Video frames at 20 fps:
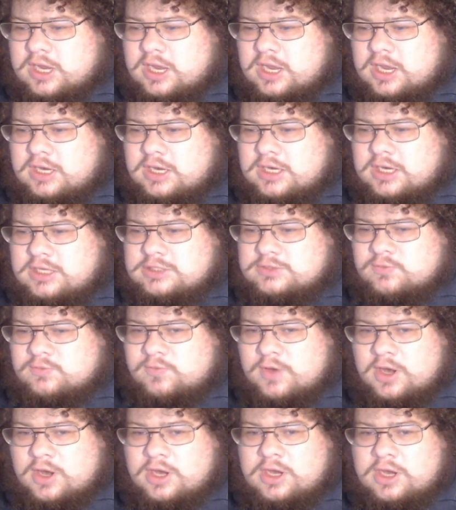and he's
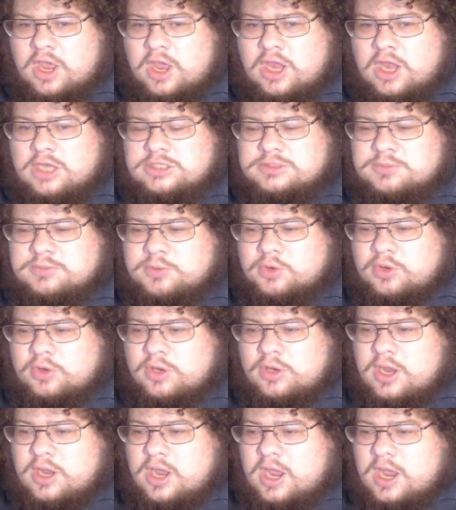very
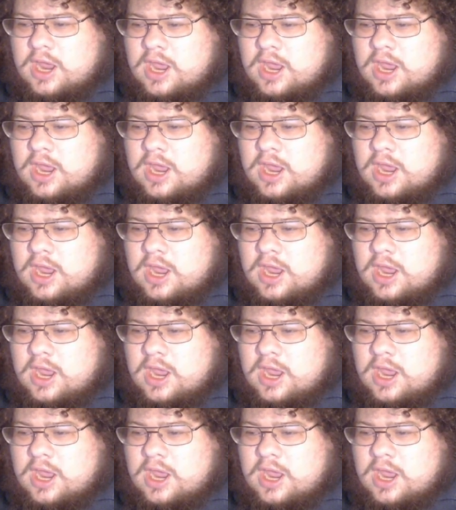knowledgeable.